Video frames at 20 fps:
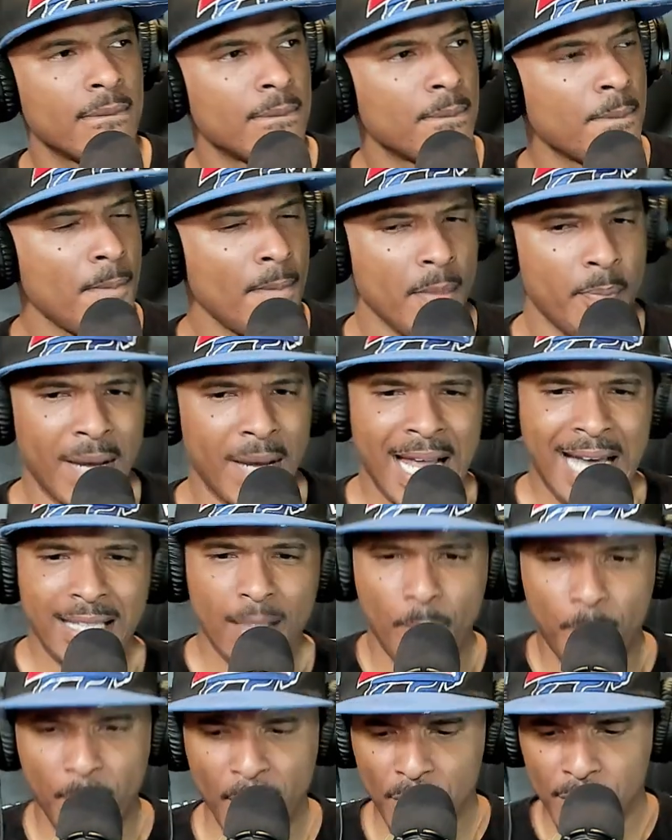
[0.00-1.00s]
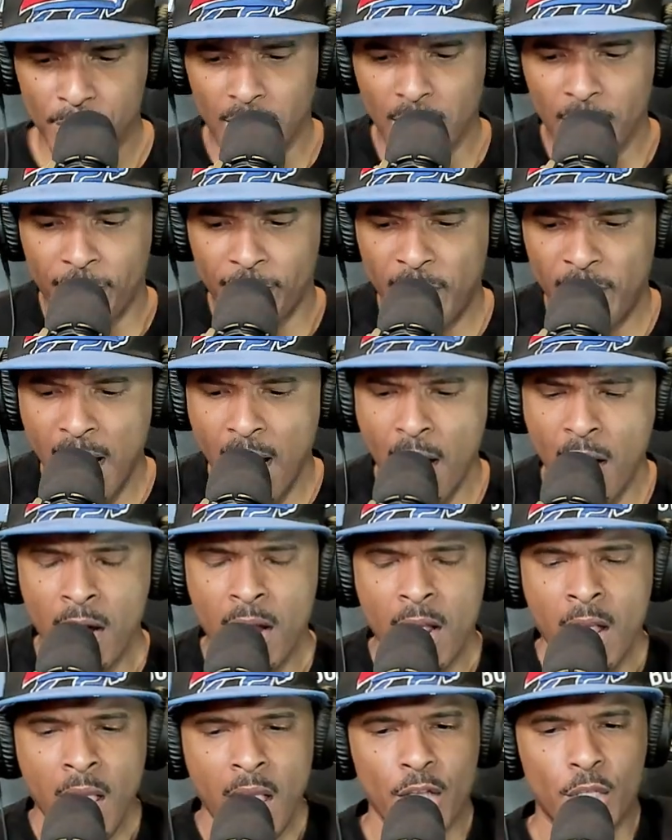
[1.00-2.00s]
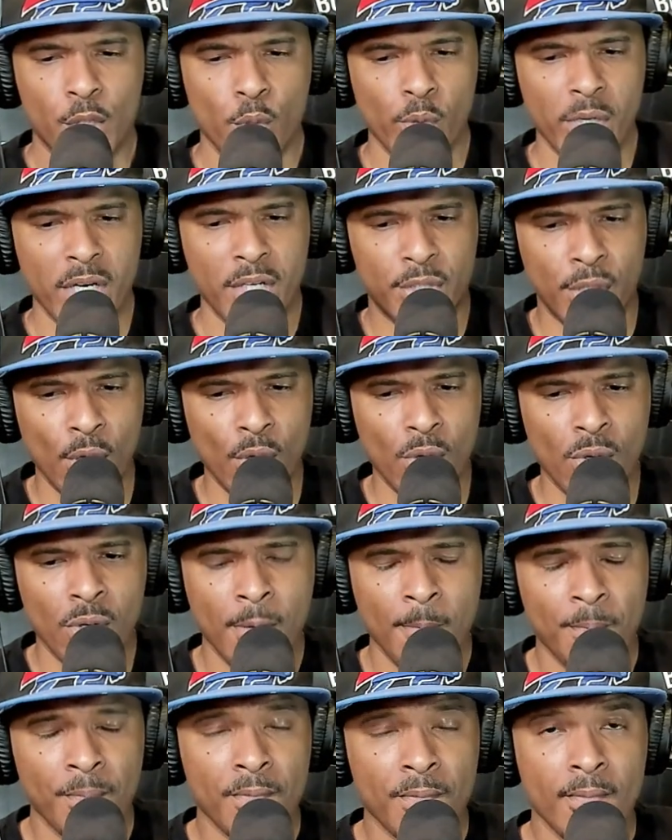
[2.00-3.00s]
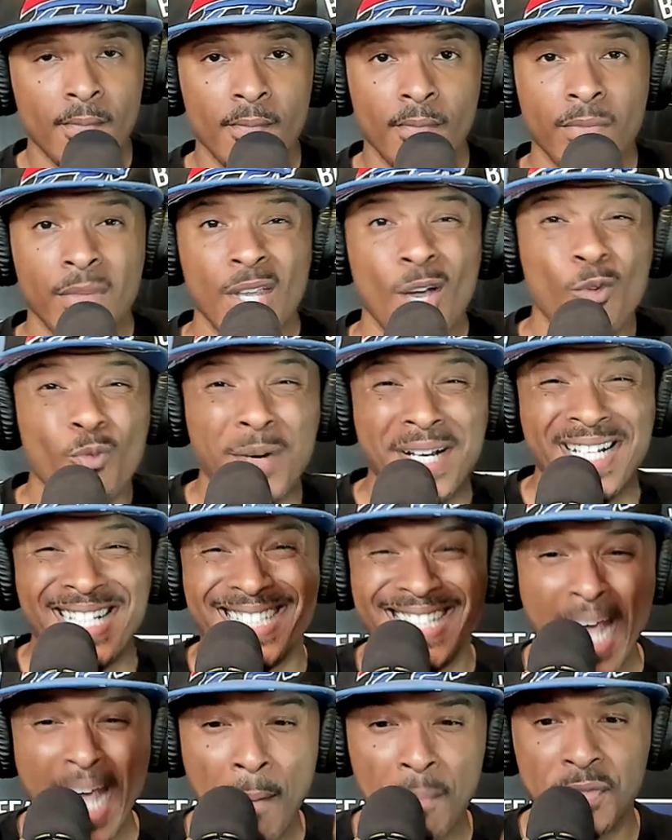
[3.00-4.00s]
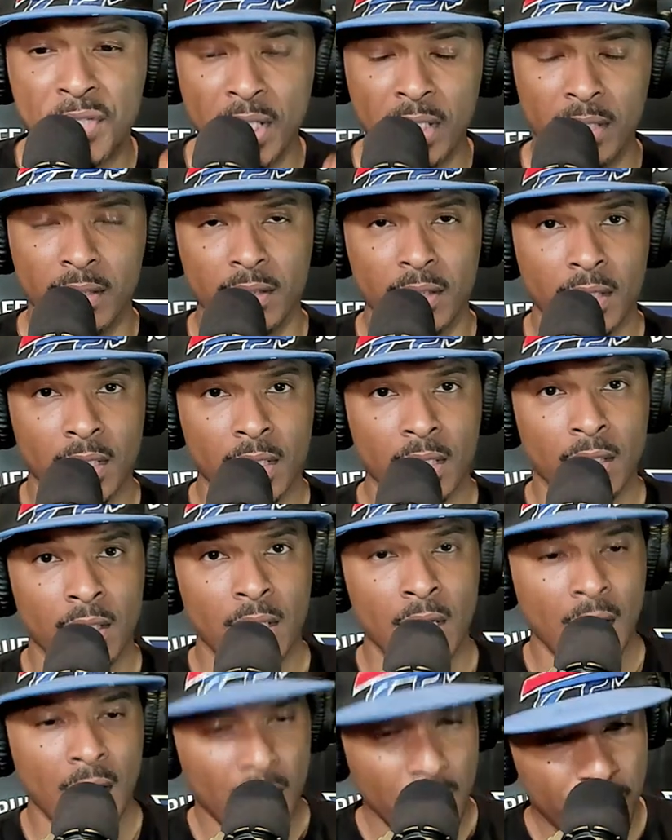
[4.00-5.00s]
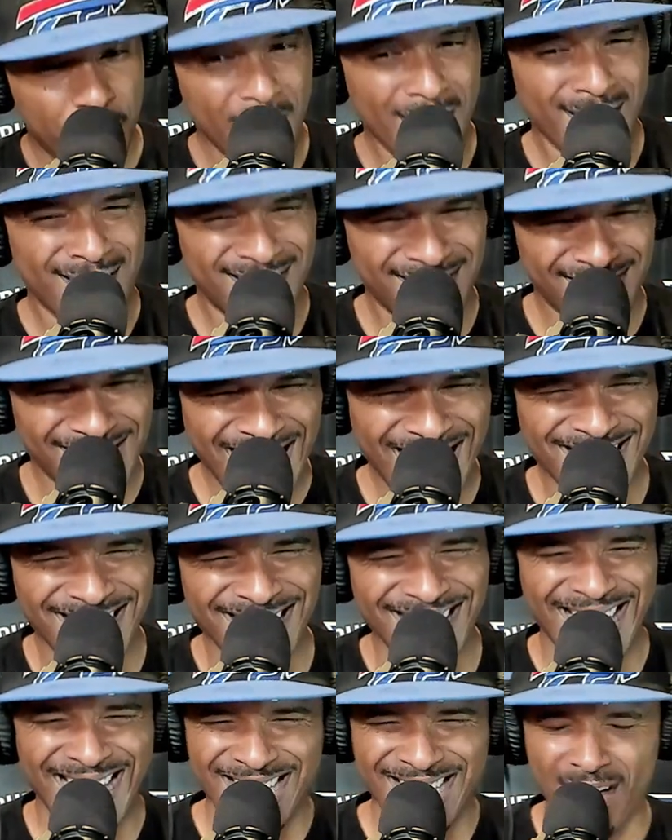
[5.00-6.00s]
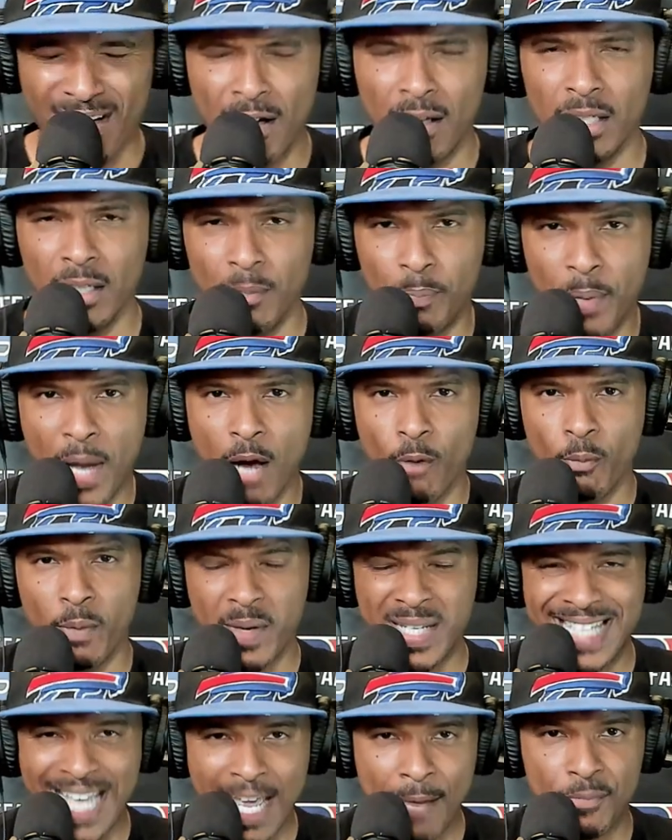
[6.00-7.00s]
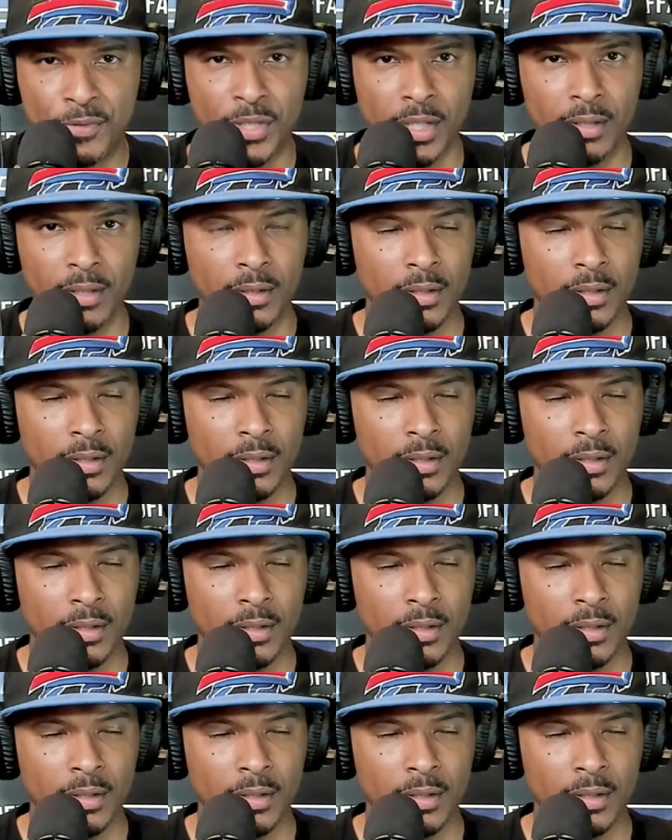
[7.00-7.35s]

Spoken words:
About how the Bills are going to fare at 22. Redemption. This season is all about redemption.